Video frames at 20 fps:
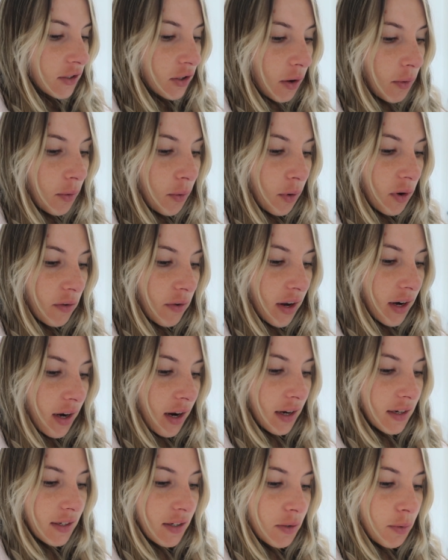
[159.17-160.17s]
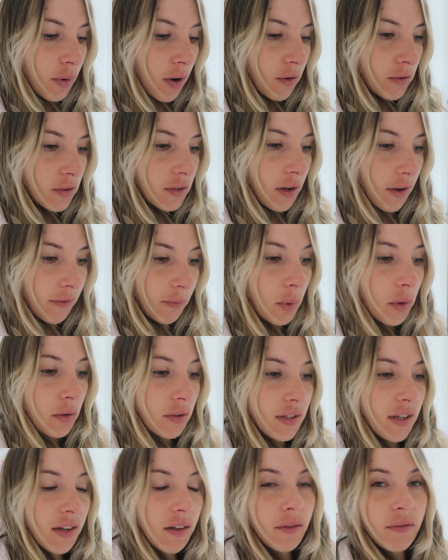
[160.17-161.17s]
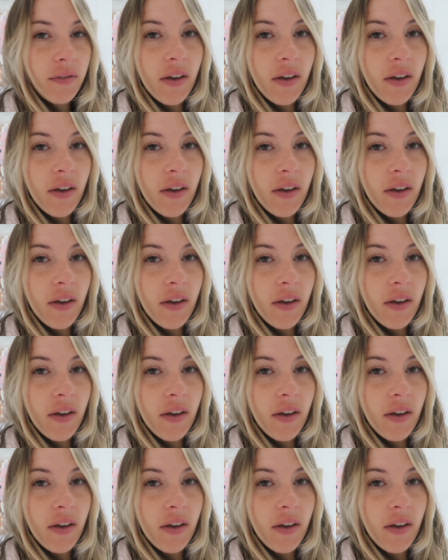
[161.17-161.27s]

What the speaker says: So all of her 9 to 12 stuff will still